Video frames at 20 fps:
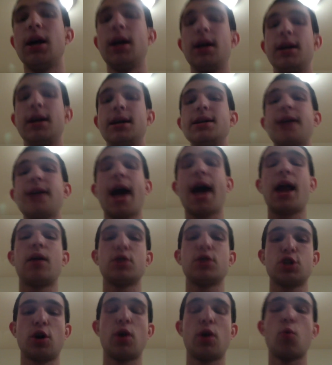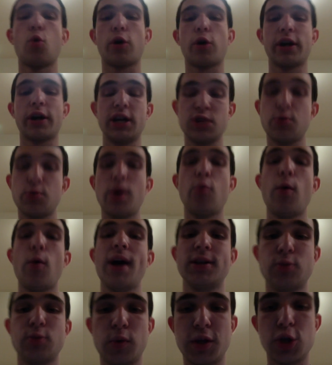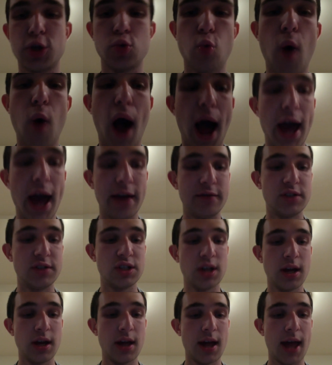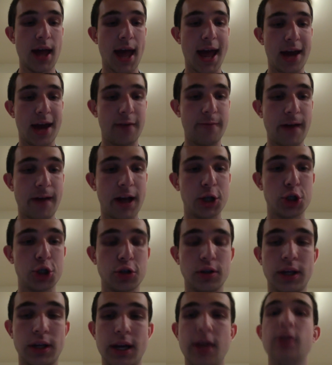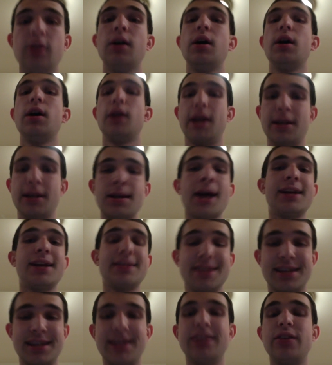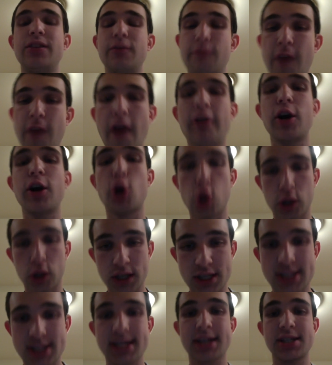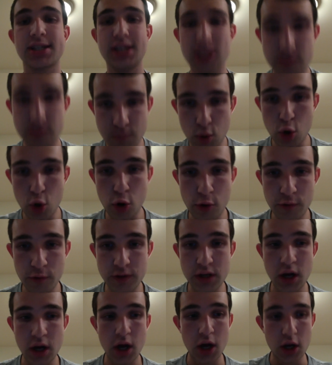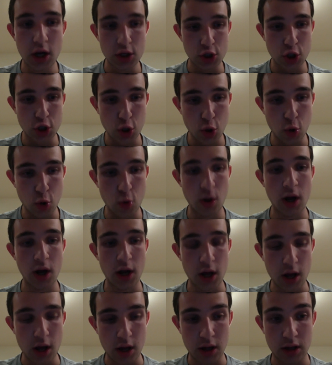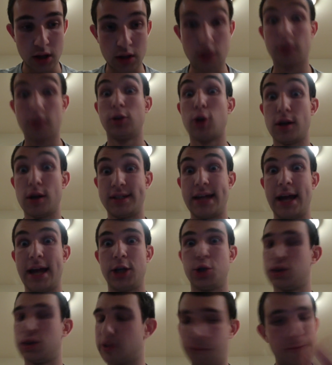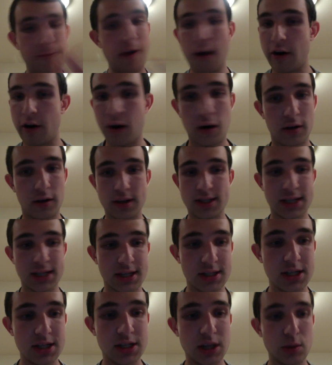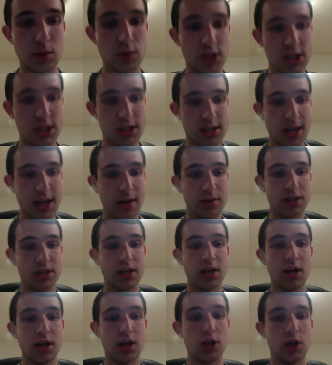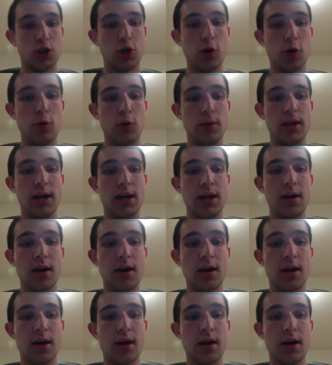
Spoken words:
he kind of started working his way west with his wives, and eventually, in the very early 60s, moved to Los Angeles. Very early 60s, and he was sent to the